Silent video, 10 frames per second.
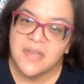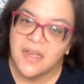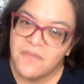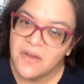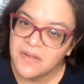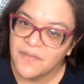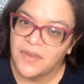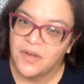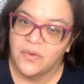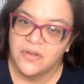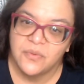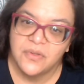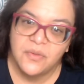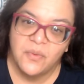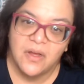I found out that it worked
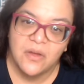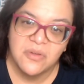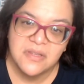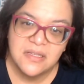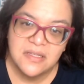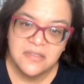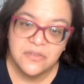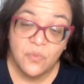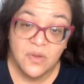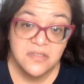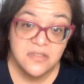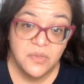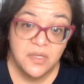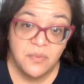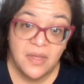really well with at least one
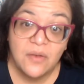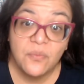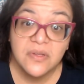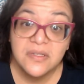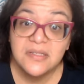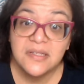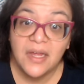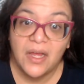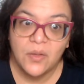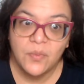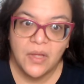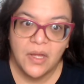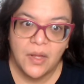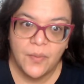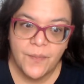sweep. It really did help
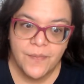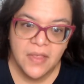um,